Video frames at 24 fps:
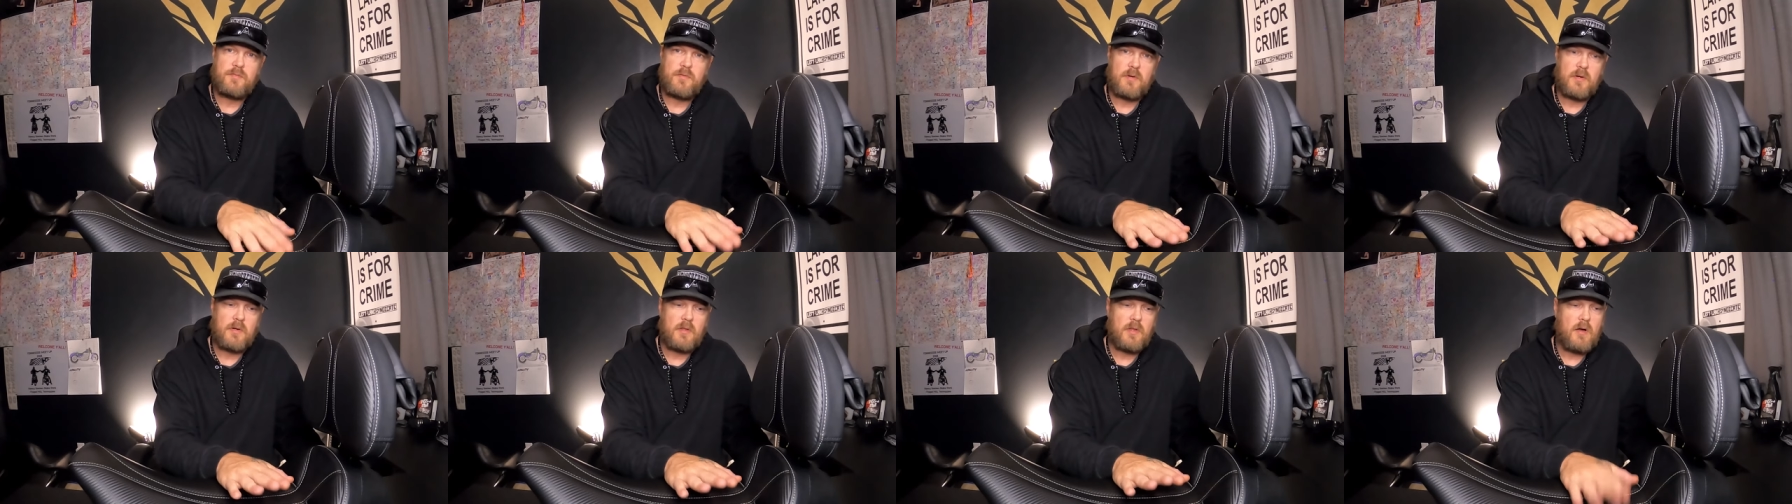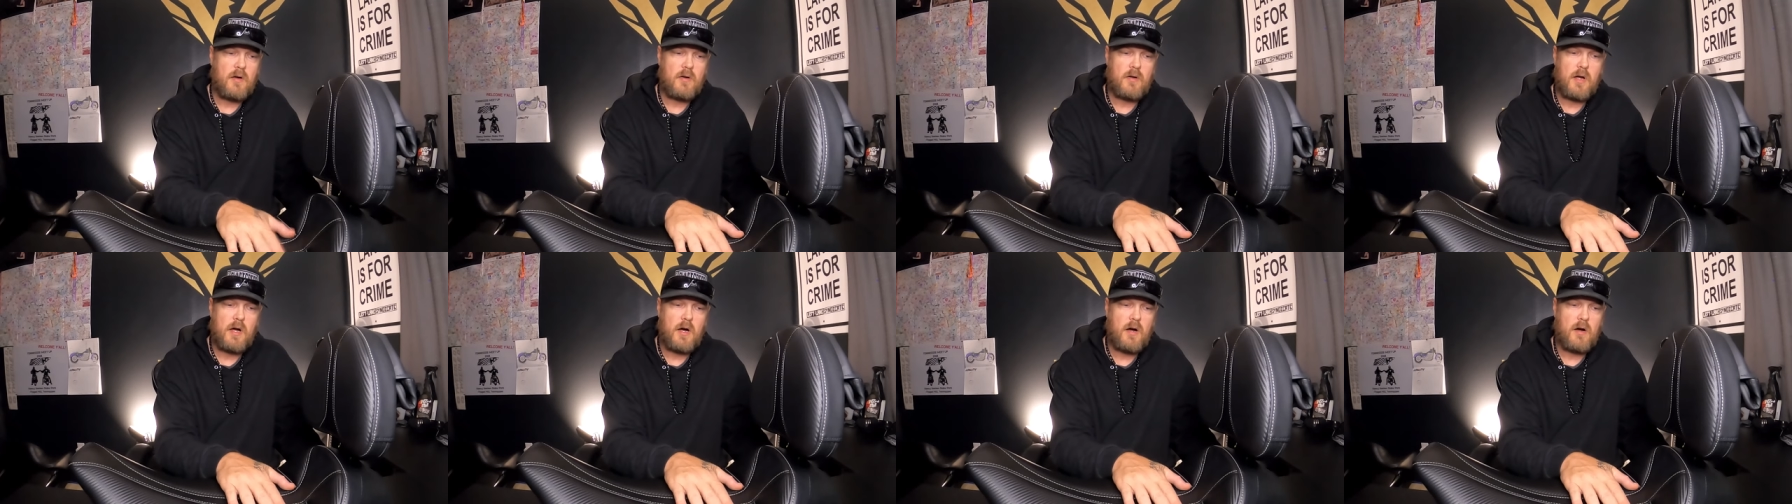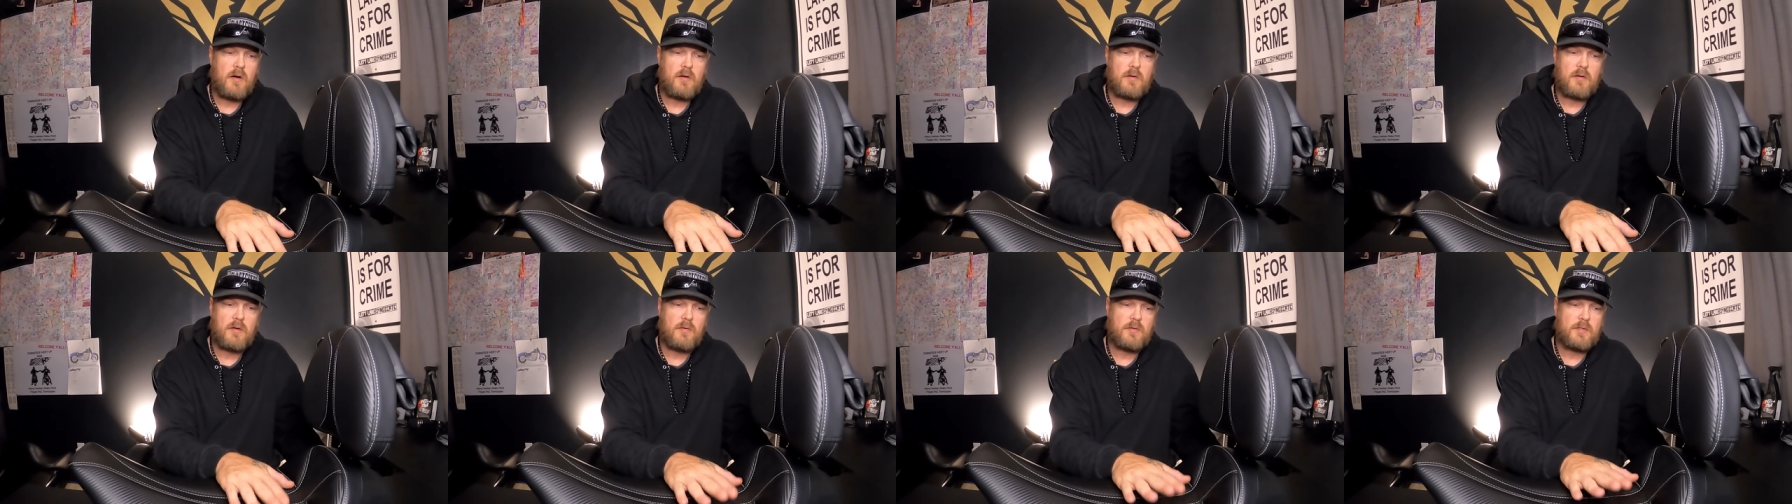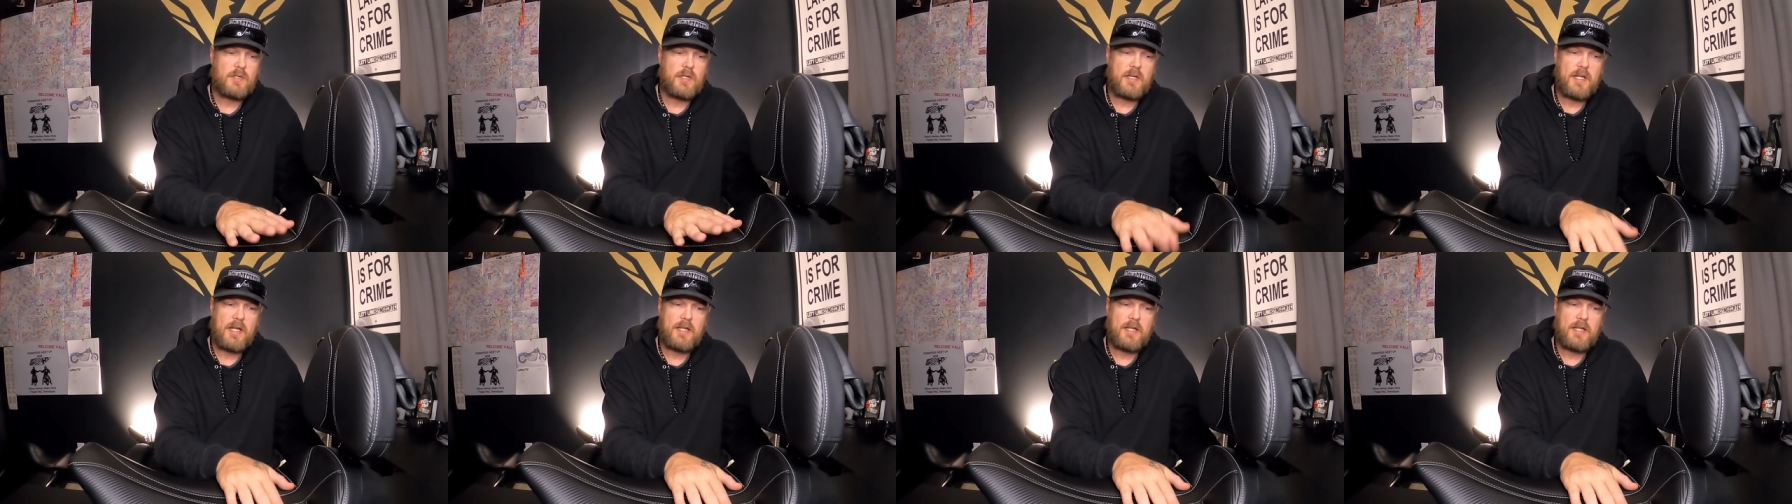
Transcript: For a long haul going to